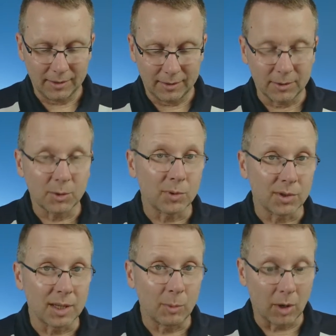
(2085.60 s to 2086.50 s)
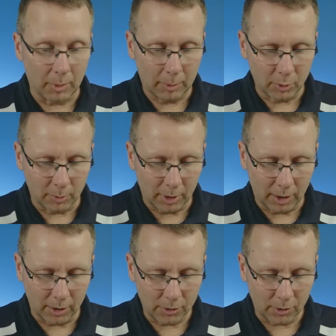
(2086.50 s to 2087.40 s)
just want to see where I'm up to in my
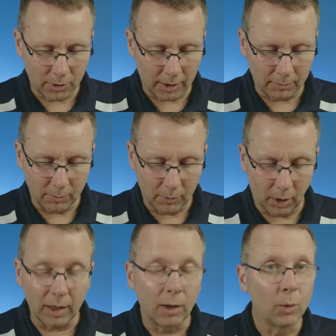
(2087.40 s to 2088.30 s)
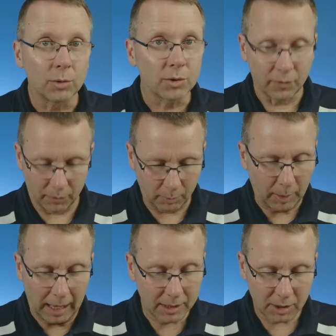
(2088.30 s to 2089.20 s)
notes because I launch
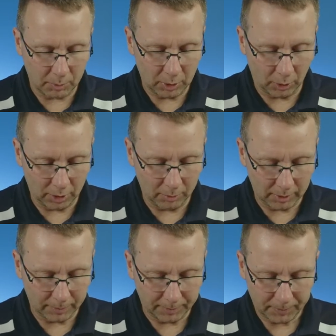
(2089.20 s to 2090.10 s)
past beyond them and